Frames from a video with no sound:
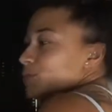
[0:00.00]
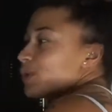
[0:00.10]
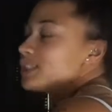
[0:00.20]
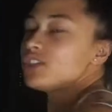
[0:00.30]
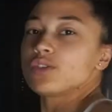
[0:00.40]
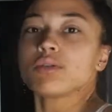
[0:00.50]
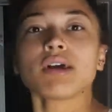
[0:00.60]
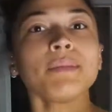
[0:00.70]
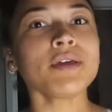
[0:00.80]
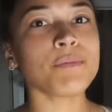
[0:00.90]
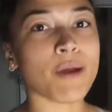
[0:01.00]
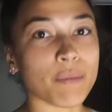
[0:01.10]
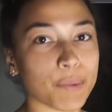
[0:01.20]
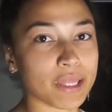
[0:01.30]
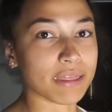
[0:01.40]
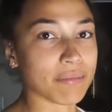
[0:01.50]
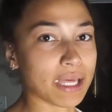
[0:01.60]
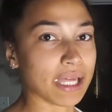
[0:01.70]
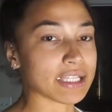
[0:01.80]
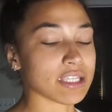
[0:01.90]
going to do a meal prep with
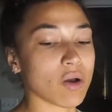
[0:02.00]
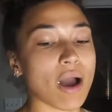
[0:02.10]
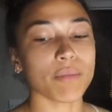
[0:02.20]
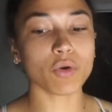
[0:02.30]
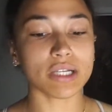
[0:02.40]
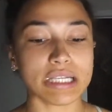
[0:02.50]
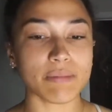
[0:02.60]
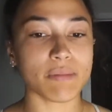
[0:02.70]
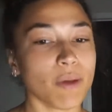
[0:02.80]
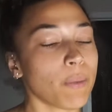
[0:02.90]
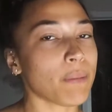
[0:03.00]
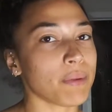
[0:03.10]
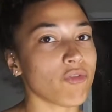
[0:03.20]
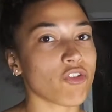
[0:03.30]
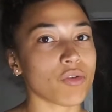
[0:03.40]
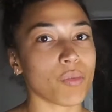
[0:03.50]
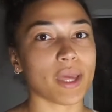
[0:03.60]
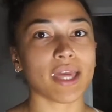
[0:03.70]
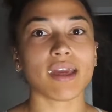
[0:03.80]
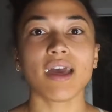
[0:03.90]
me. So I'm going to be meal prepping for the
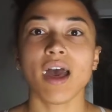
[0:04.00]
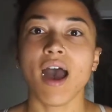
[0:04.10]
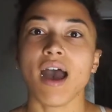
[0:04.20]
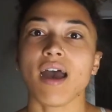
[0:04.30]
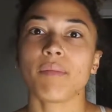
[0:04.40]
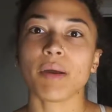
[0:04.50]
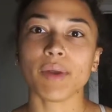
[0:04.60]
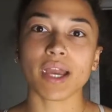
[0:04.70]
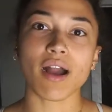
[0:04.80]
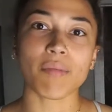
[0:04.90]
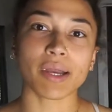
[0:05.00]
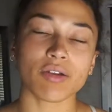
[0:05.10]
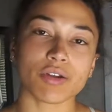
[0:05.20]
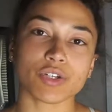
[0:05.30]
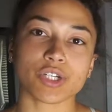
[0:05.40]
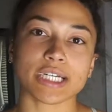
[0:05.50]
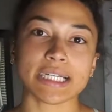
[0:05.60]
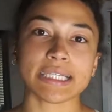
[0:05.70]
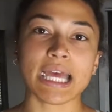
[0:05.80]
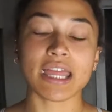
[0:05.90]
week. I went and got my
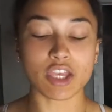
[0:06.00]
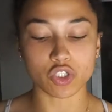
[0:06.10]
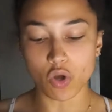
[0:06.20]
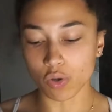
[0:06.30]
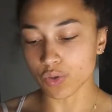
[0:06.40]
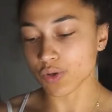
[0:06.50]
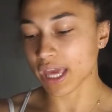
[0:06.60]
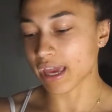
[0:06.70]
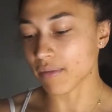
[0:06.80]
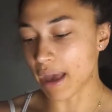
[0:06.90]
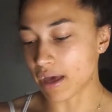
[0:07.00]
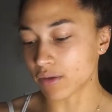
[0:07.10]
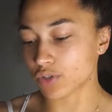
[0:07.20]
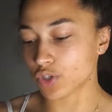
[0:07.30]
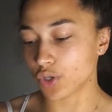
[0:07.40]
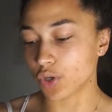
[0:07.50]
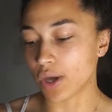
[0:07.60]
groceries. The total came out to